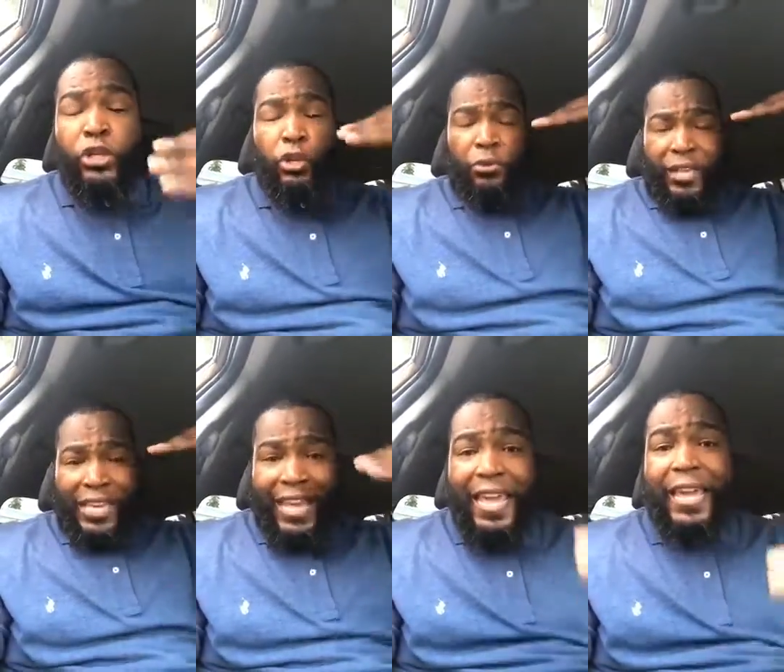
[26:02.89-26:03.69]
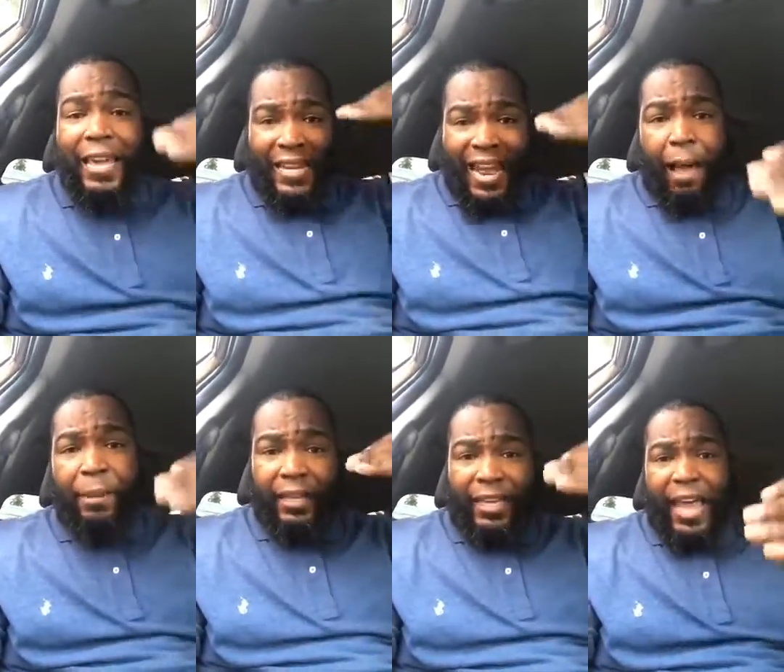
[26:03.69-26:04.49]
to the
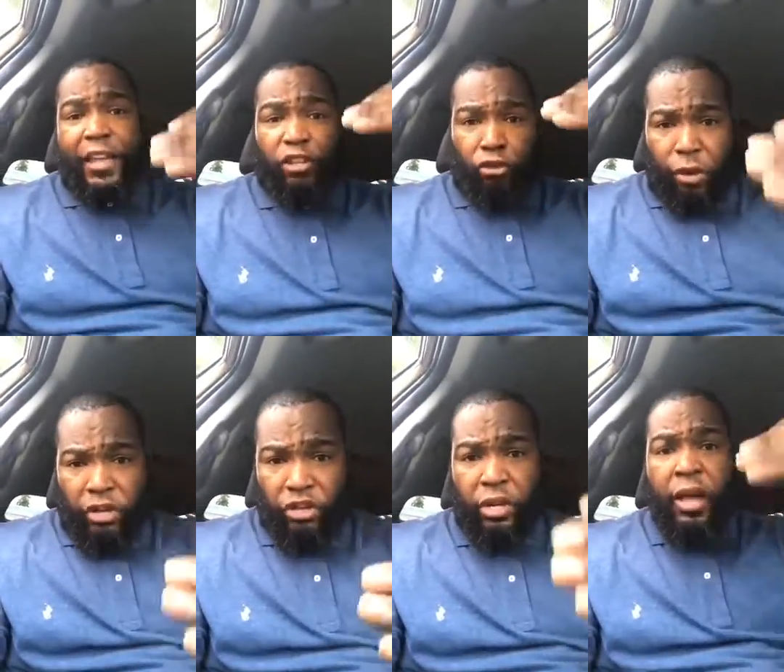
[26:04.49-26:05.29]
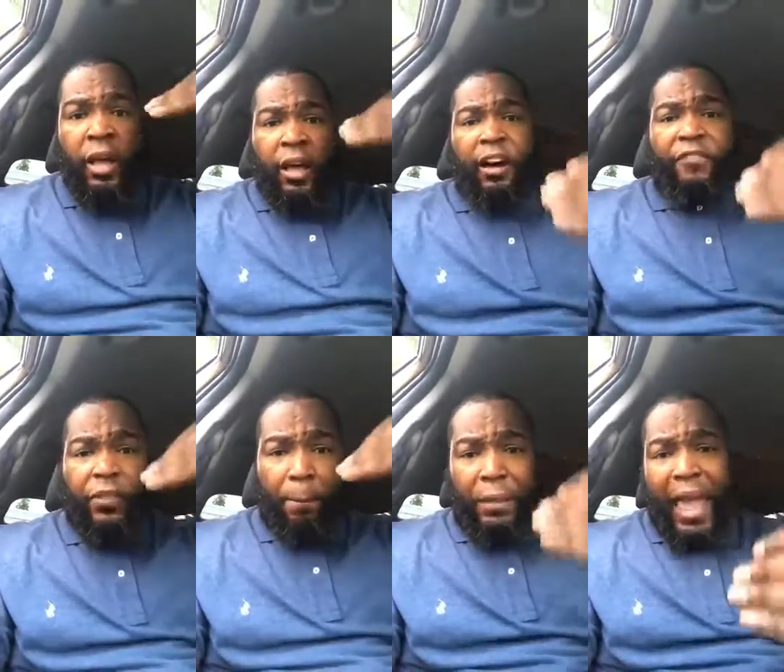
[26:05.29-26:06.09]
economic castration of
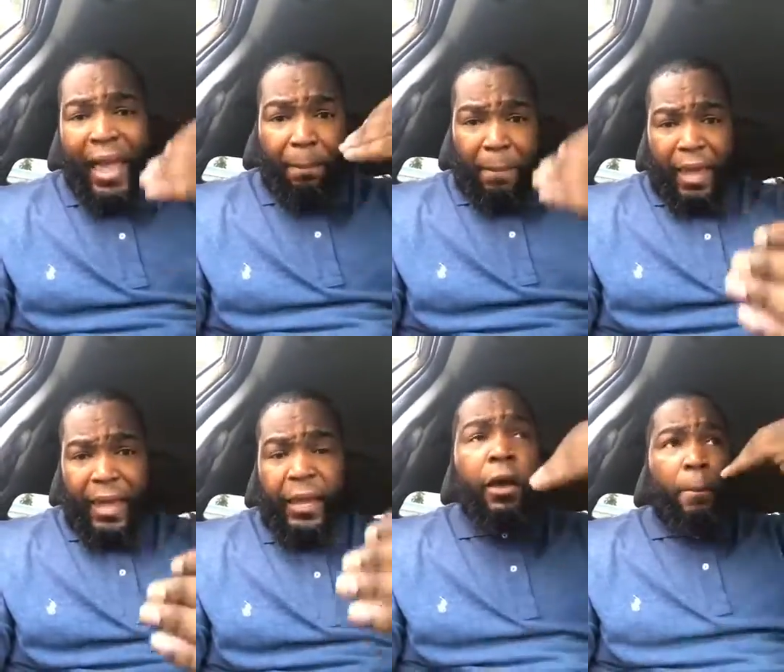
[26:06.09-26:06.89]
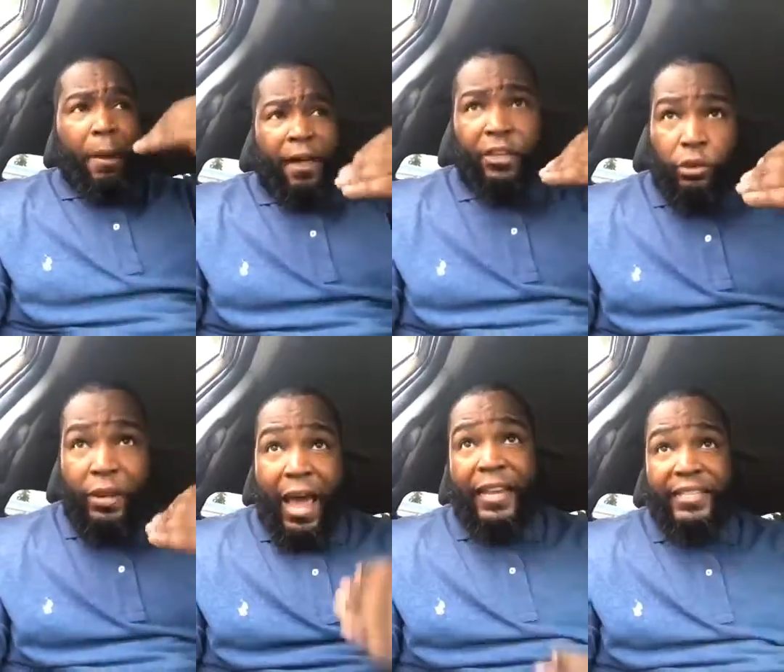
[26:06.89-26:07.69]
the black man by the
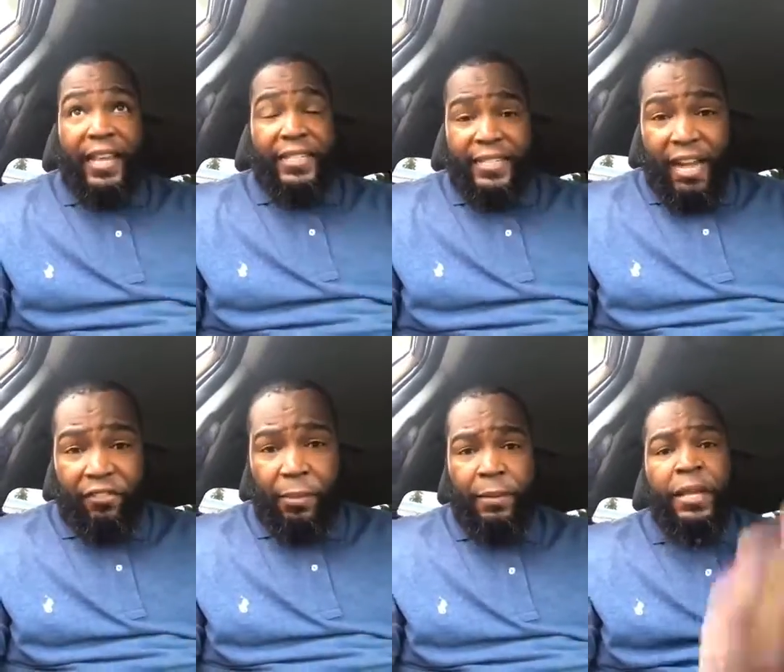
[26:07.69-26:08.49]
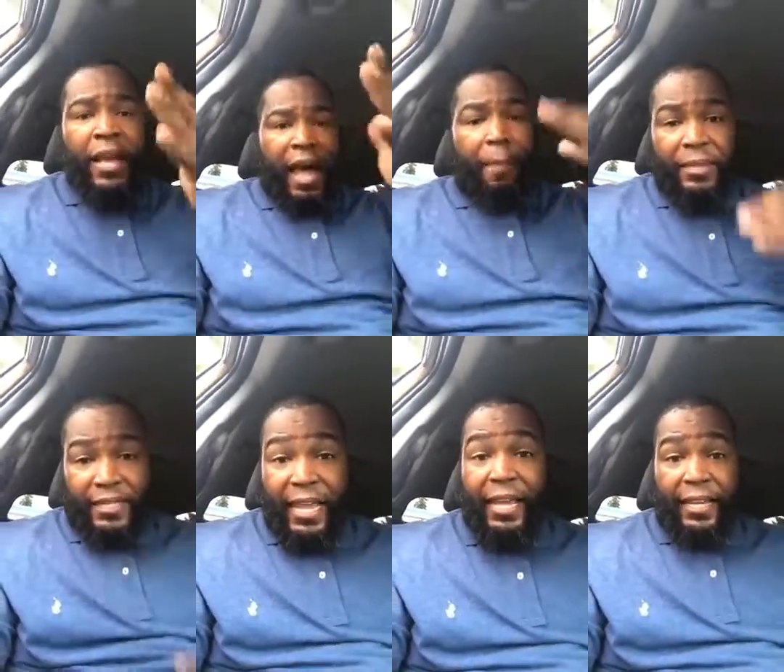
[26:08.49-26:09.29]
United States government. I'ma
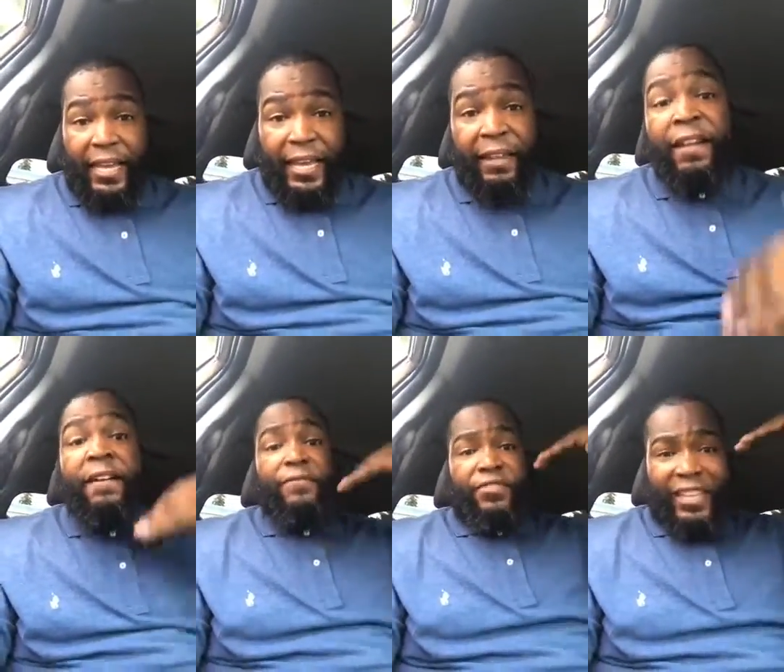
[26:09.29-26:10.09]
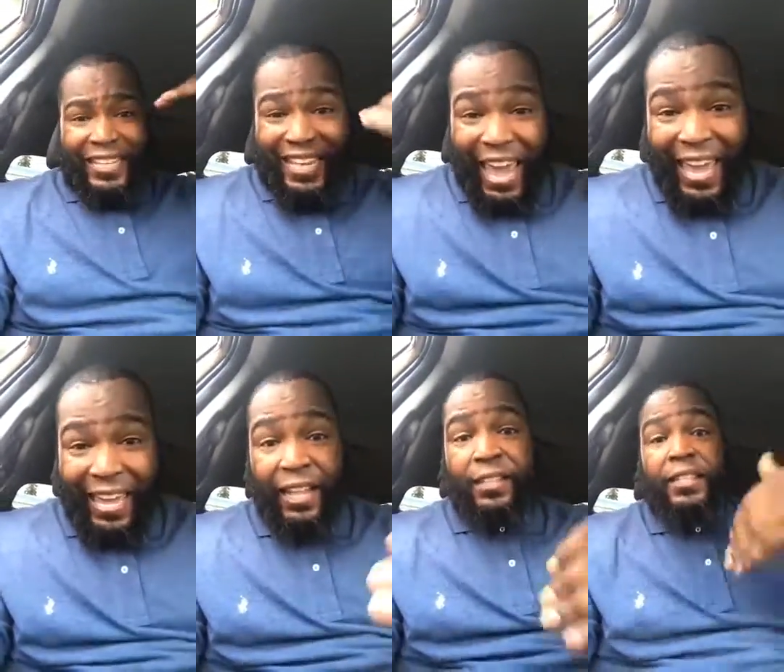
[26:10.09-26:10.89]
say it again. The
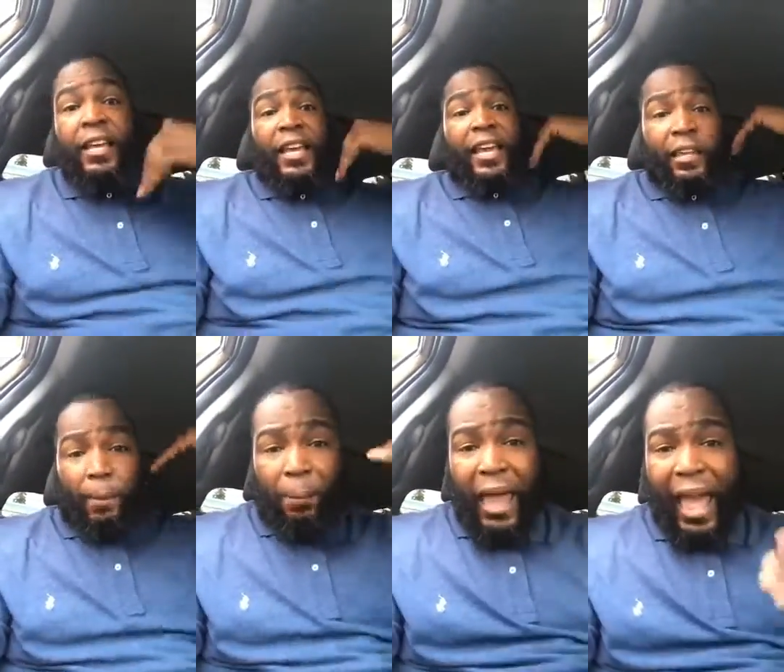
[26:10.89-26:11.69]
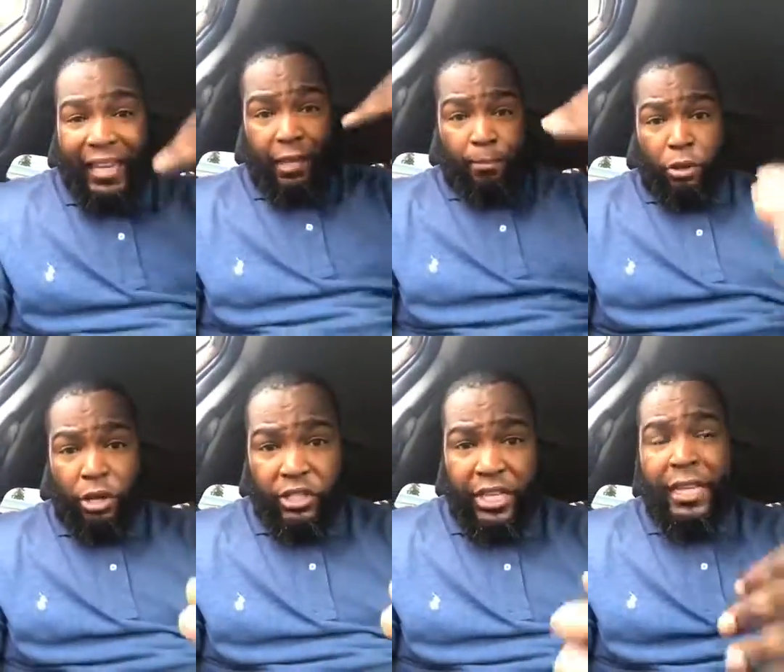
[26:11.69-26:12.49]
gangs in the black
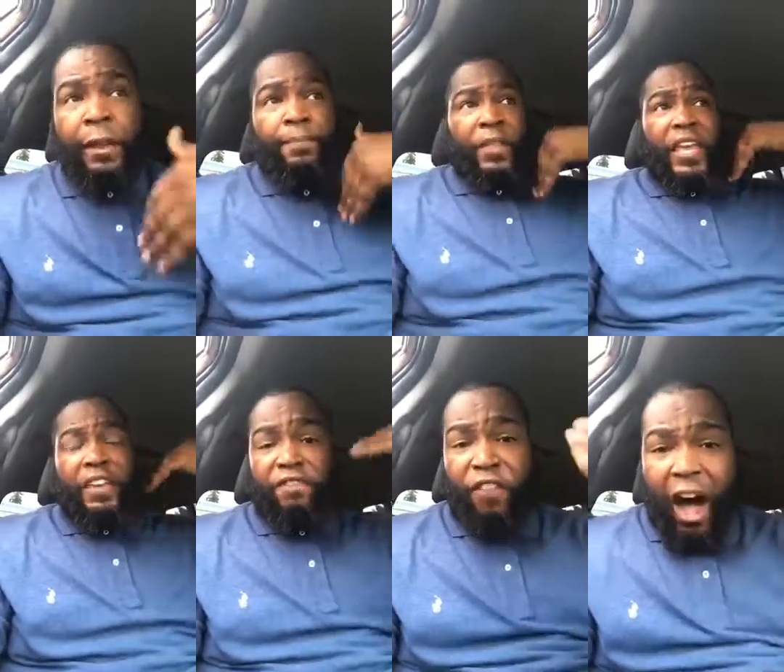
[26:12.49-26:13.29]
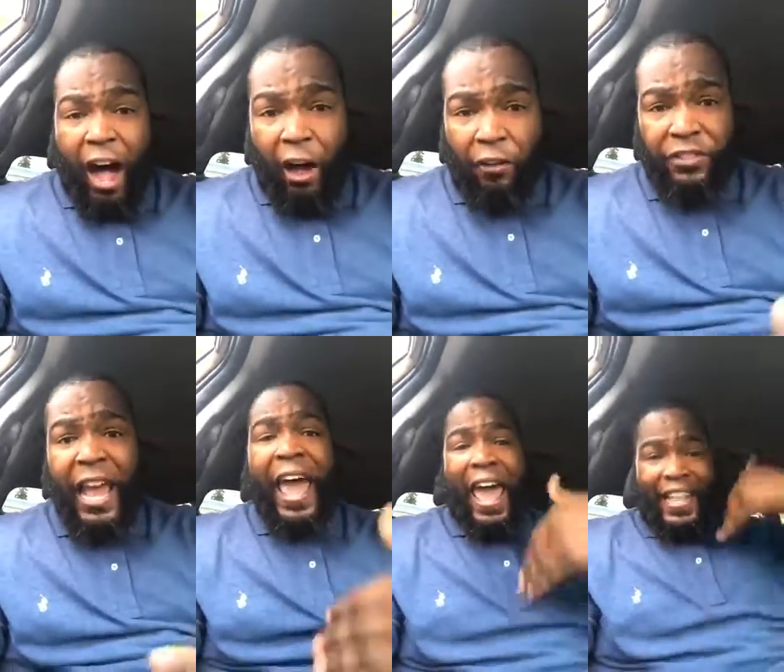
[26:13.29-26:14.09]
community evolved
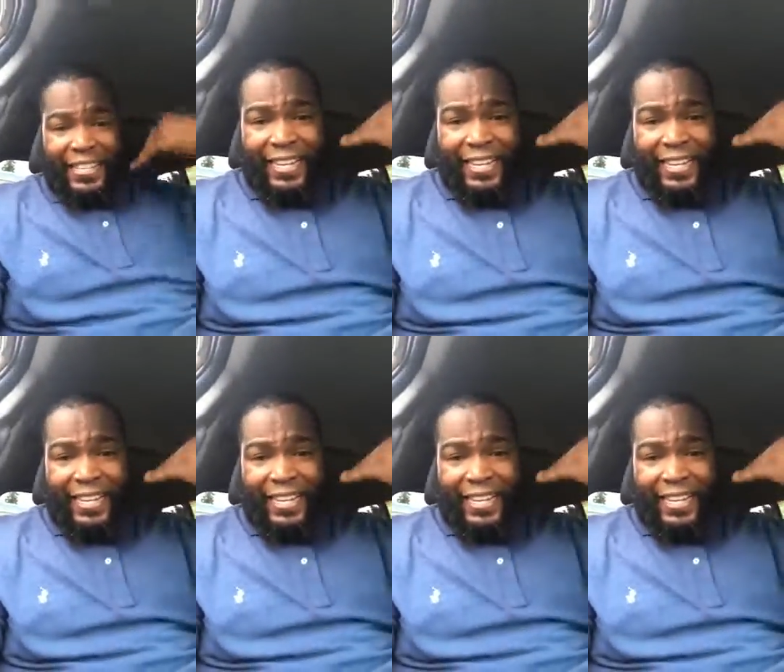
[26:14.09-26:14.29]
as